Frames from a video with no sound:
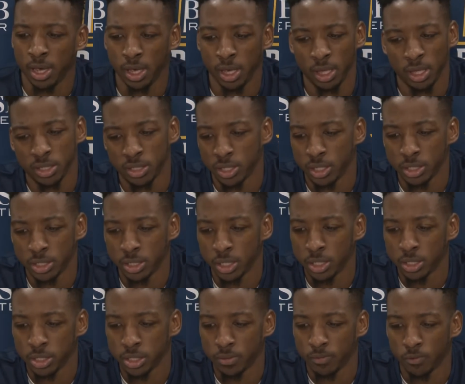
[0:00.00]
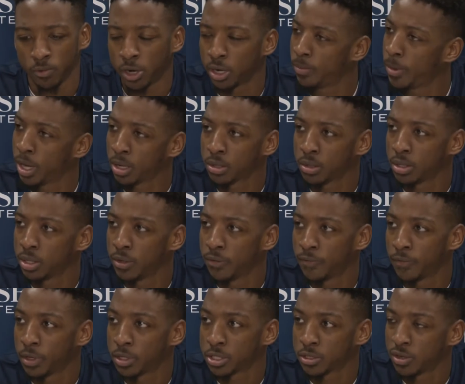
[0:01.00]
And just running back on
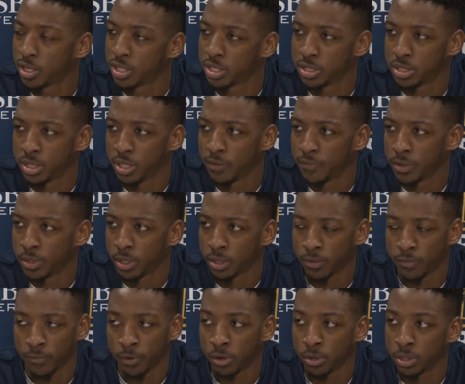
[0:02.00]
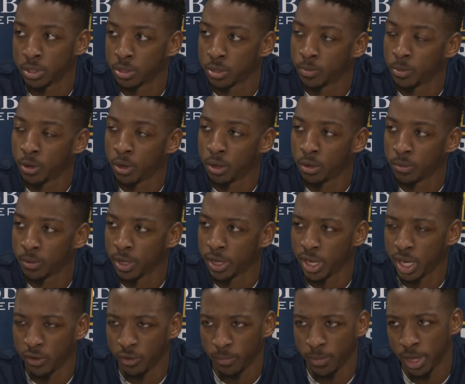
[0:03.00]
defense, transition defense, and converting to the ball.
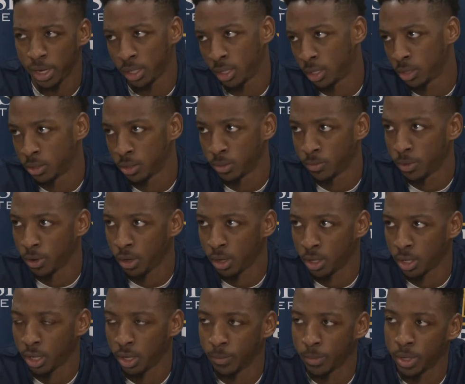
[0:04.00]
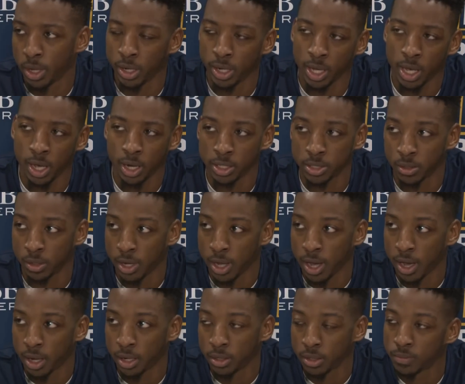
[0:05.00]
And everybody getting to the ball and helping out the guys on the
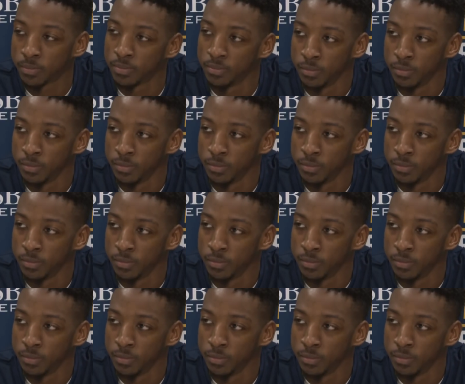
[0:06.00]
island.